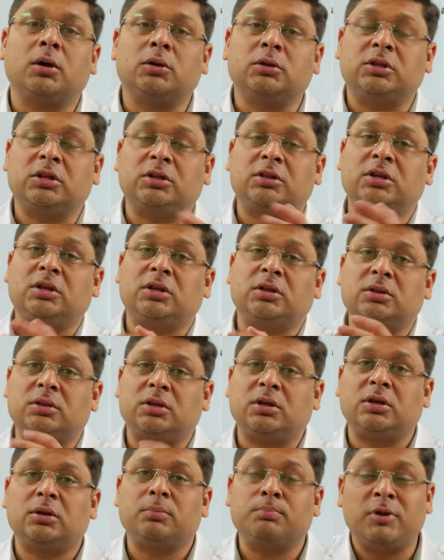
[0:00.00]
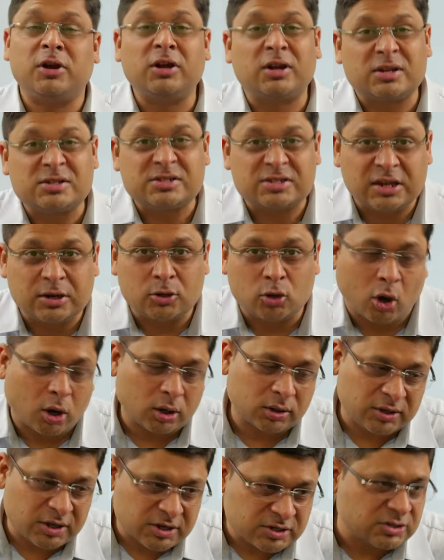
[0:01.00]
The militancy in
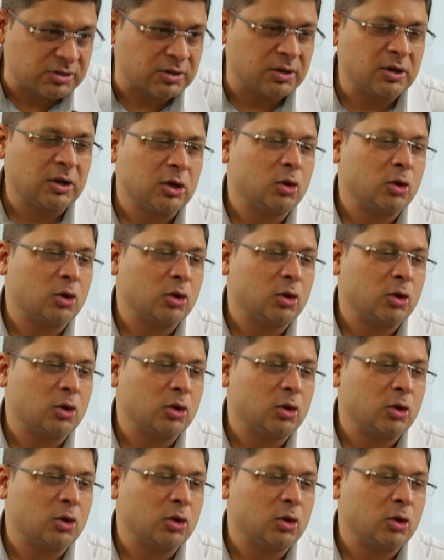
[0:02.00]
northeast,